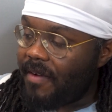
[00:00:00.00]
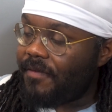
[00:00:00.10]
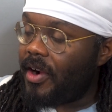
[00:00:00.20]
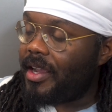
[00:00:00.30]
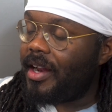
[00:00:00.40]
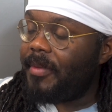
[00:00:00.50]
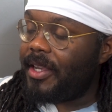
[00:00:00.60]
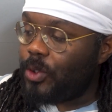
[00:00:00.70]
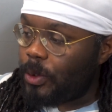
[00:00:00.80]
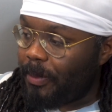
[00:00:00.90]
How far can I
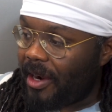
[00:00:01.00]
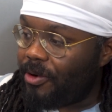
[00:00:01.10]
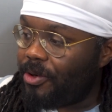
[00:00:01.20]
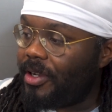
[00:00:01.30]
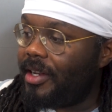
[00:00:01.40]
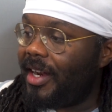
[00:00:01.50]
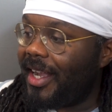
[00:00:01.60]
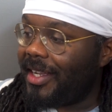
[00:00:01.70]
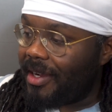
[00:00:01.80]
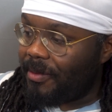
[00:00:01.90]
make you spiral and then
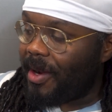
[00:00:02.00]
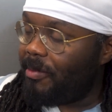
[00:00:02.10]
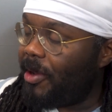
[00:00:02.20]
I can come right